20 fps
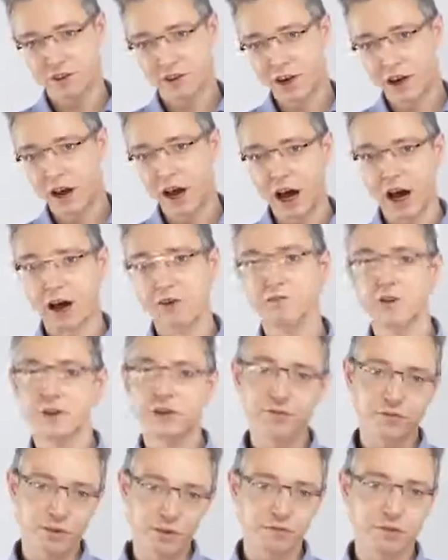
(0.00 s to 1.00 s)

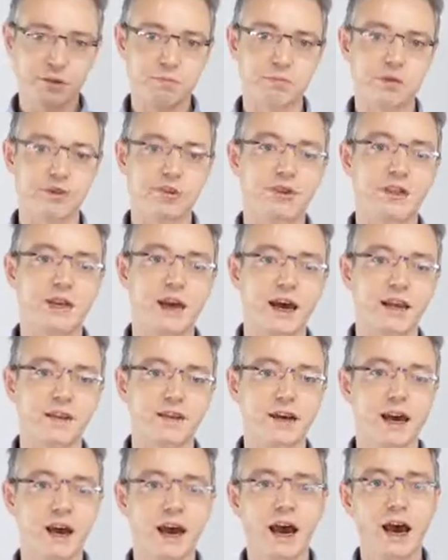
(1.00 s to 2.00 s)
50%.
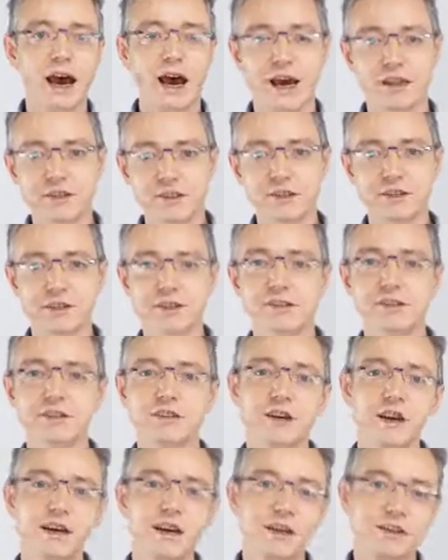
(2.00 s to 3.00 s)
And this
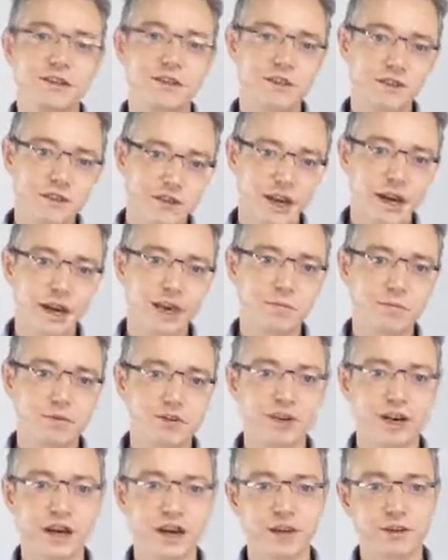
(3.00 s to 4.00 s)
is the same
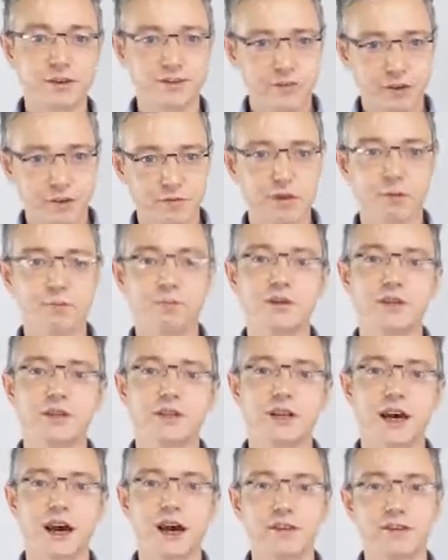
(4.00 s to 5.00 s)
chance,
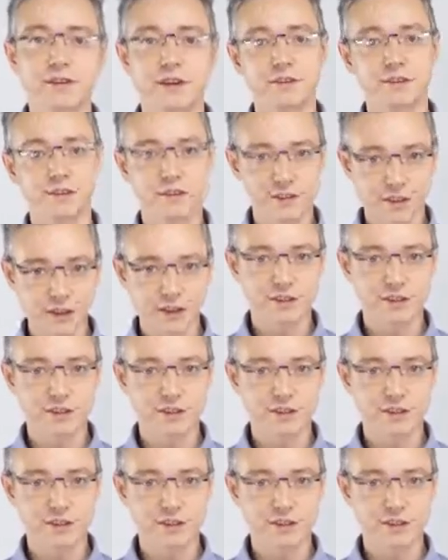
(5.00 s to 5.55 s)
50%, that